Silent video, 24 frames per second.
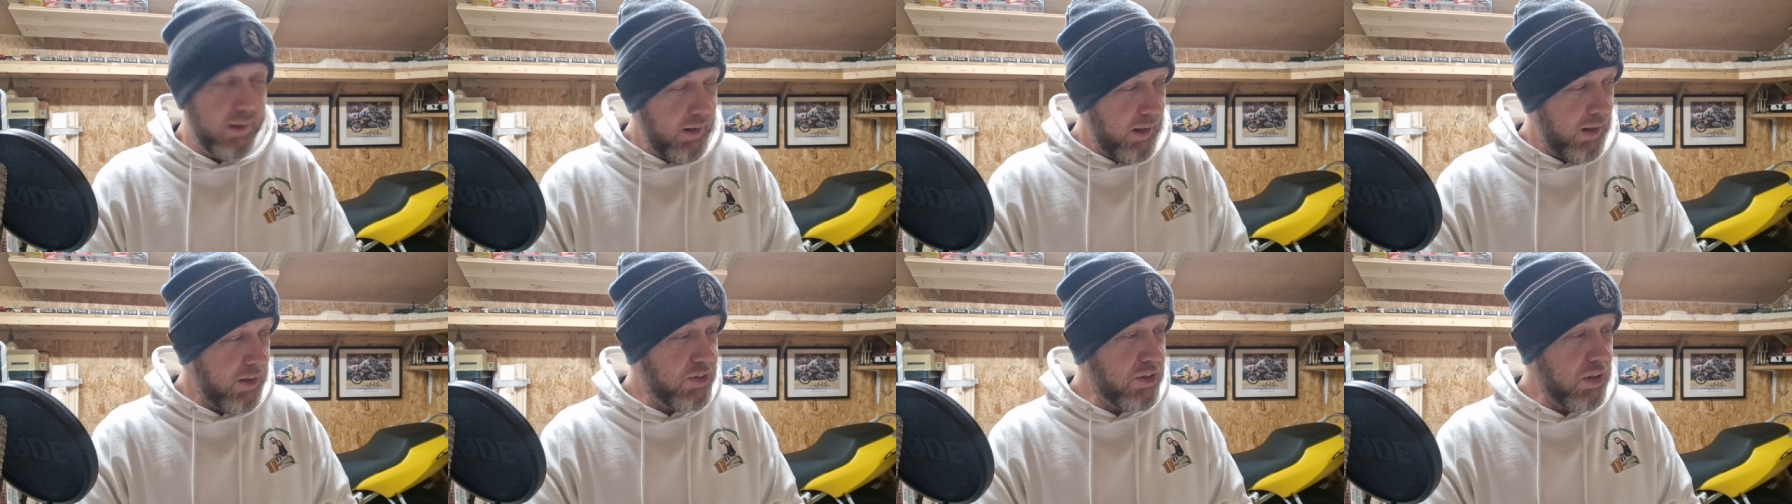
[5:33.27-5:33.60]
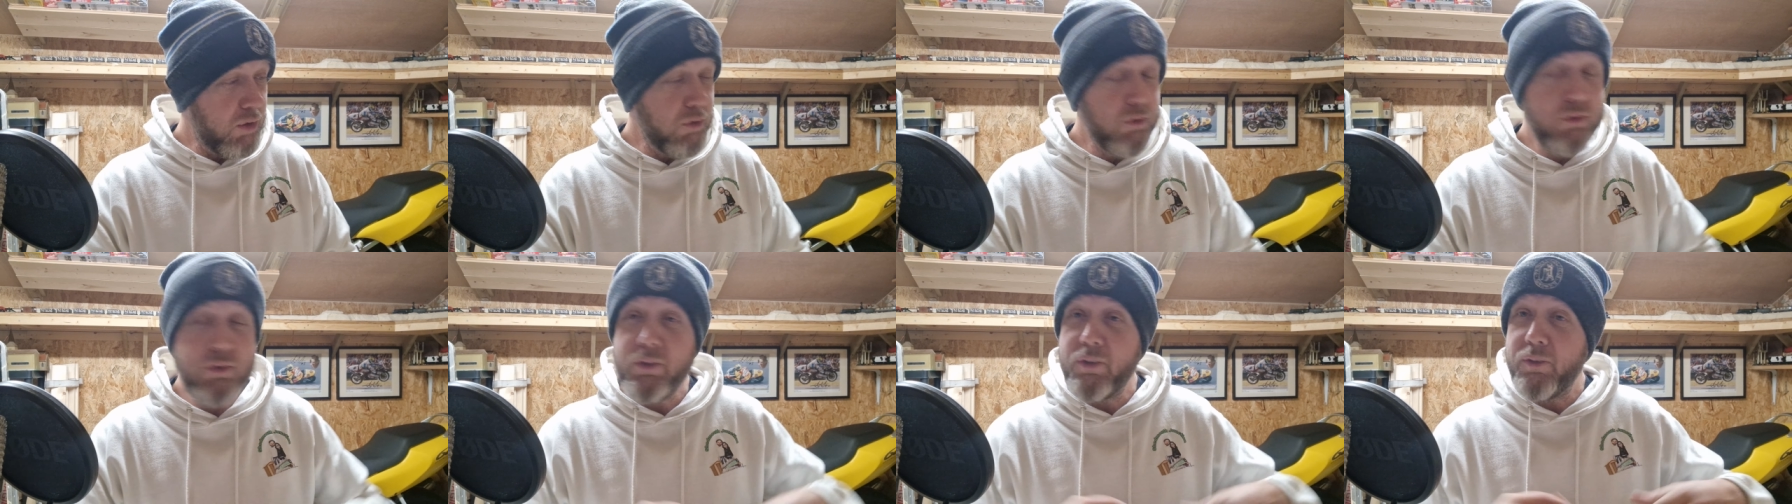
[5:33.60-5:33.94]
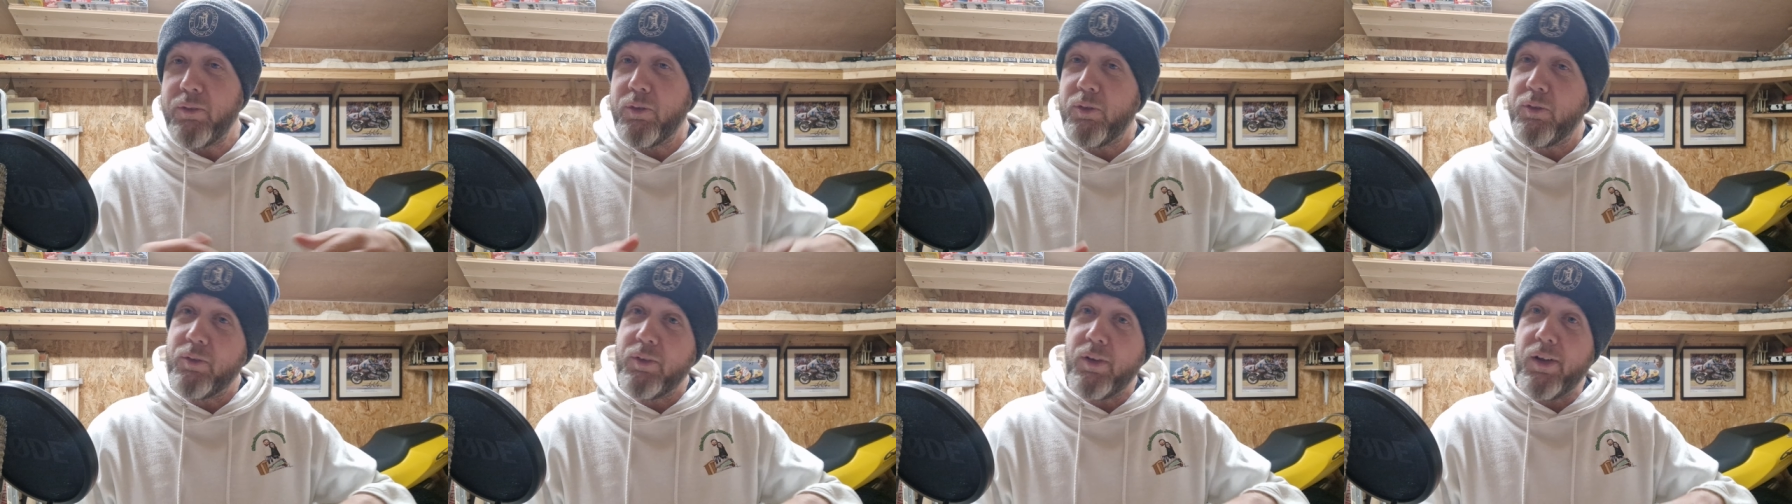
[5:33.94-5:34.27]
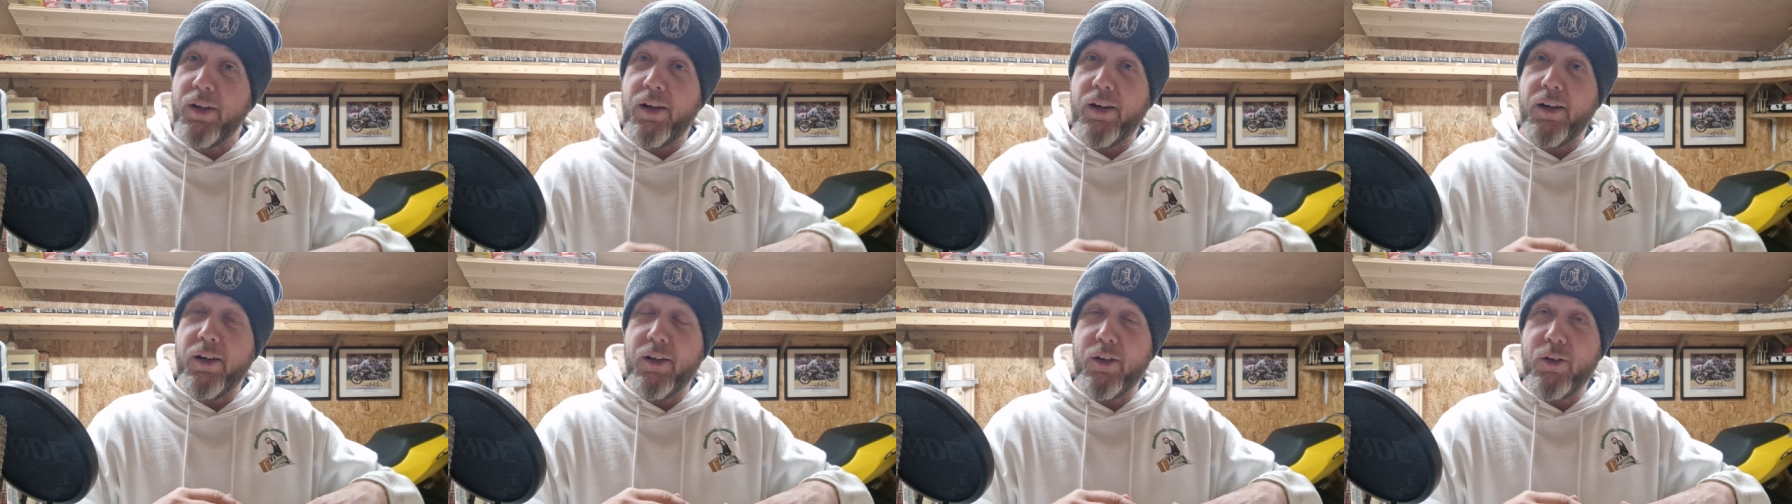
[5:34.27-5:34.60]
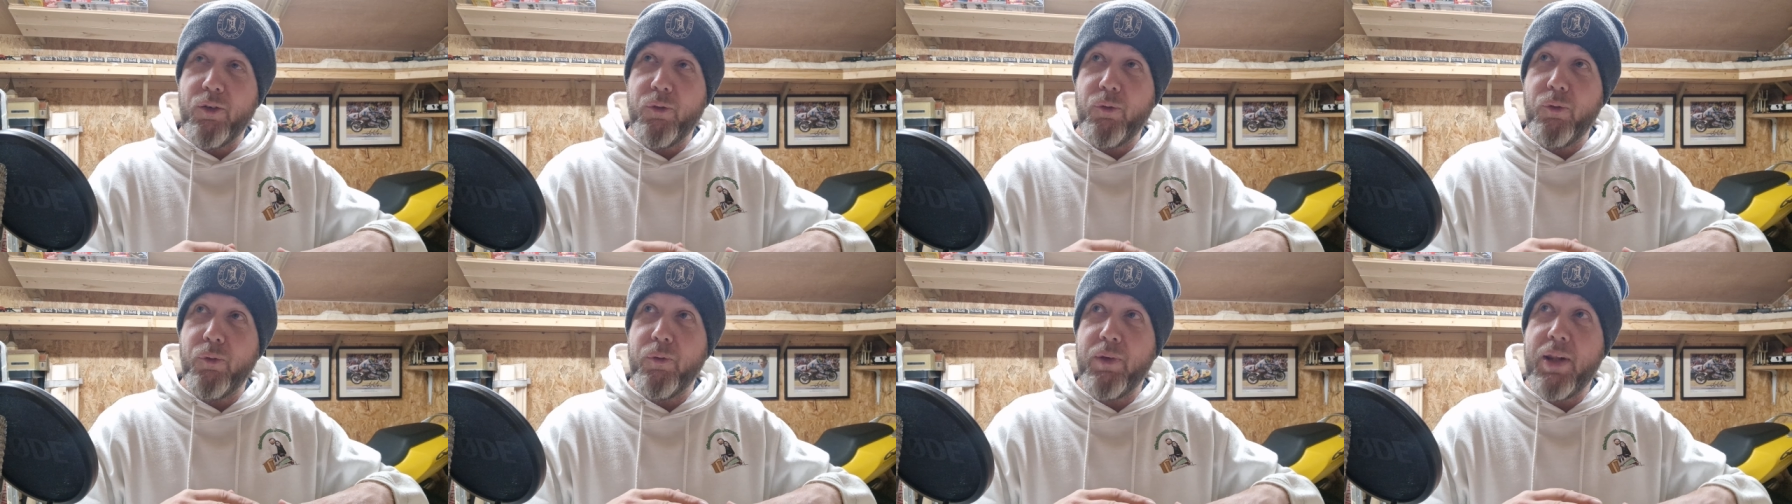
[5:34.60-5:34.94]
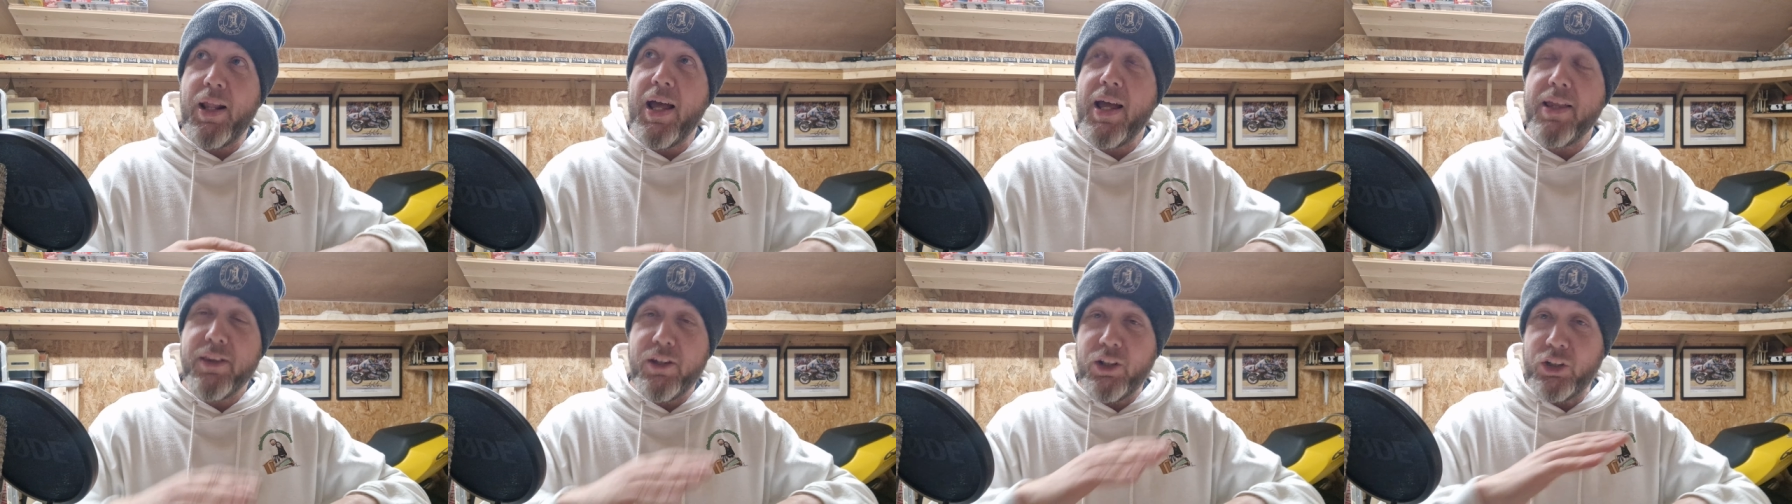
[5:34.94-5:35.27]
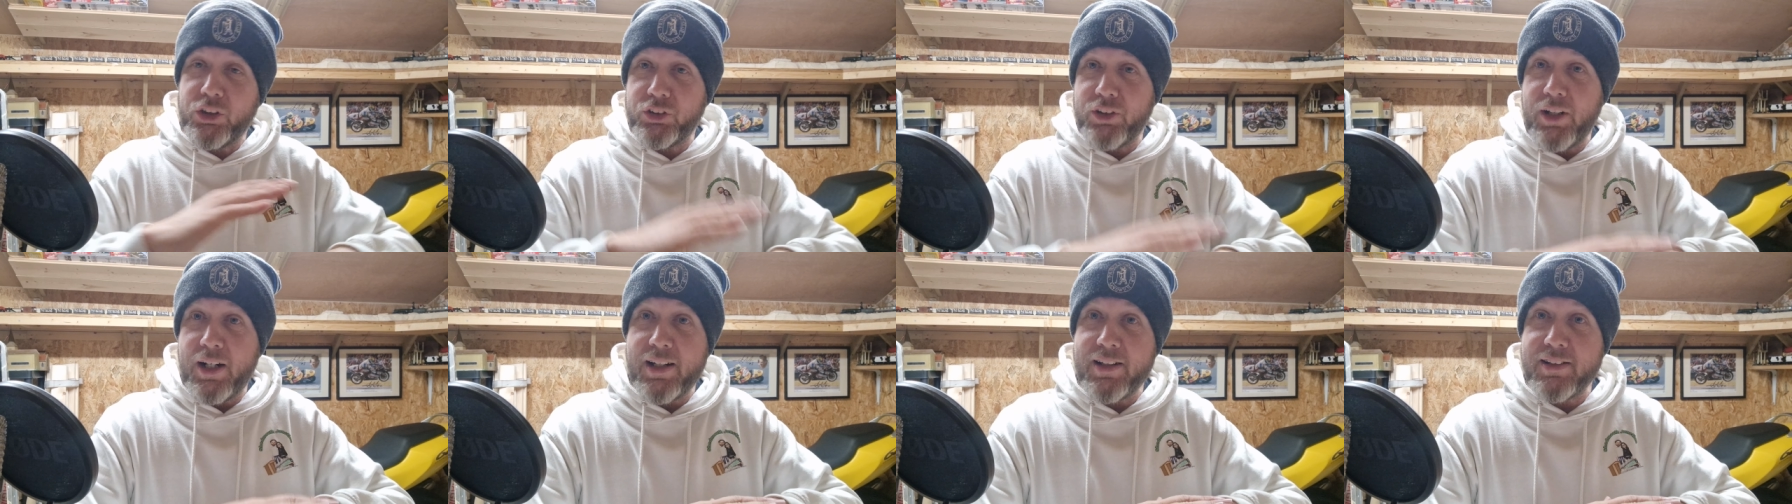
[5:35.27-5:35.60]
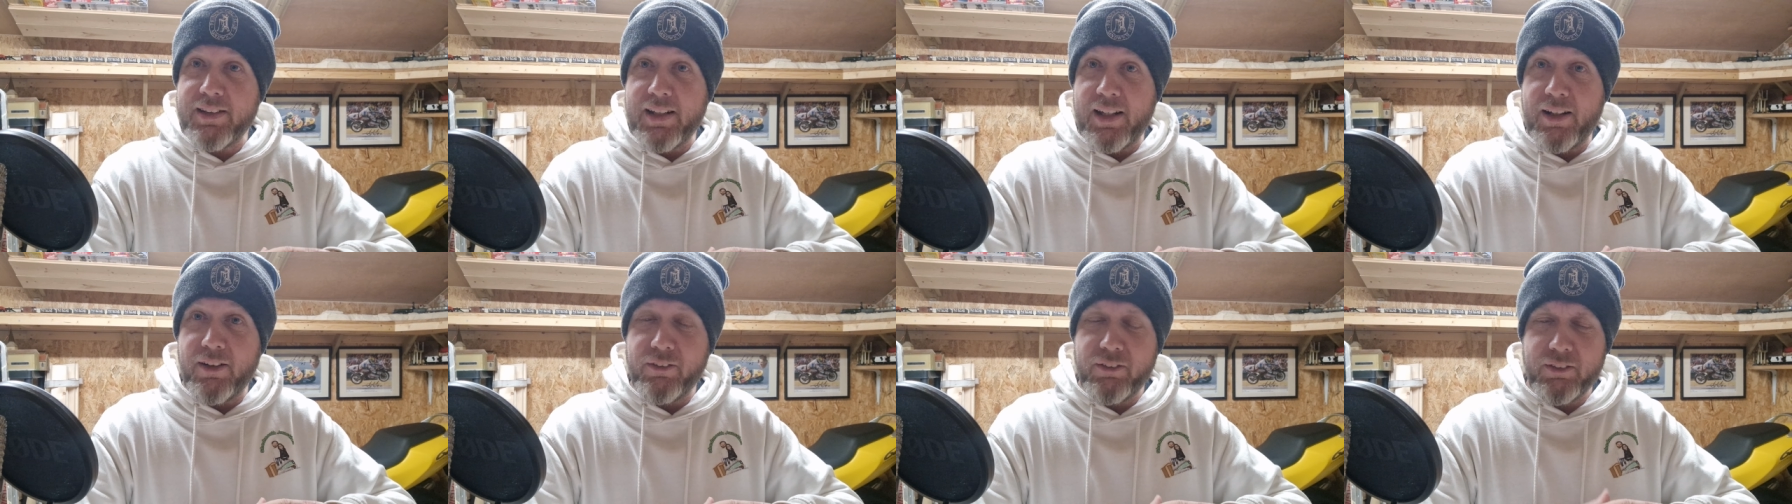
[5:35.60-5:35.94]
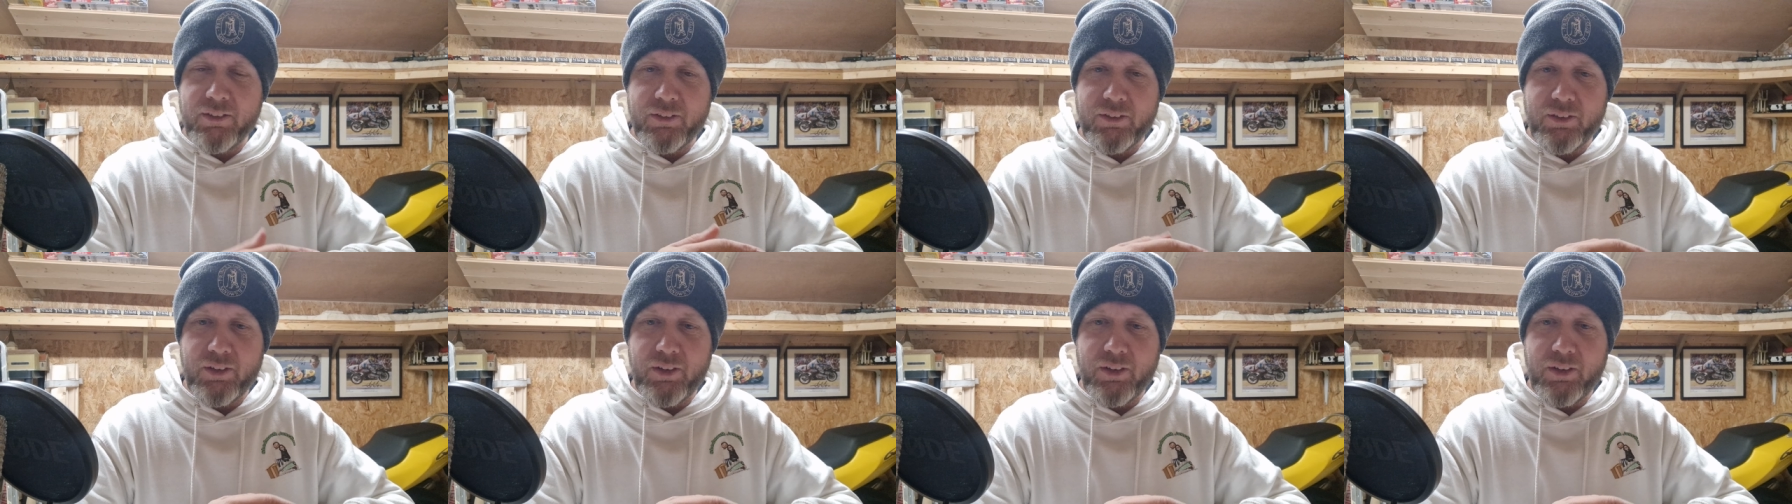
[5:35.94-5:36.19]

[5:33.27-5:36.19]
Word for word: And so laying the track down,